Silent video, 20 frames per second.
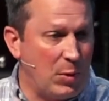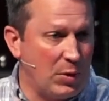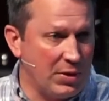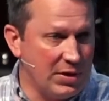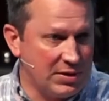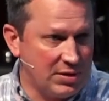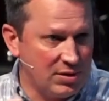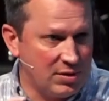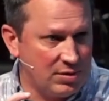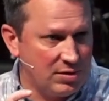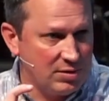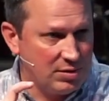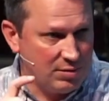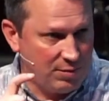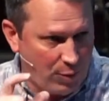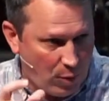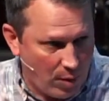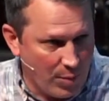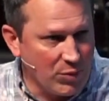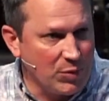This is
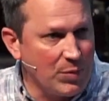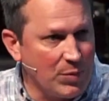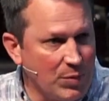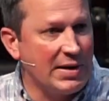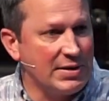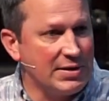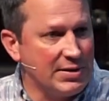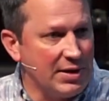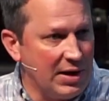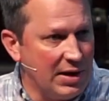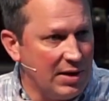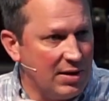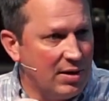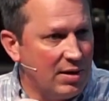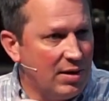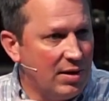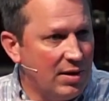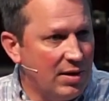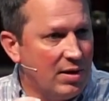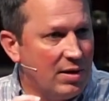Forbes magazine
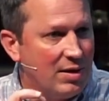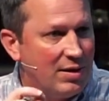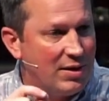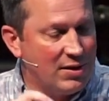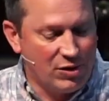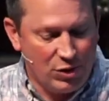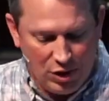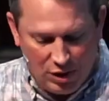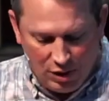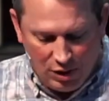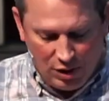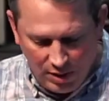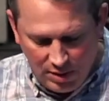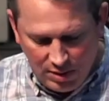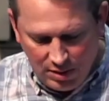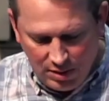this year.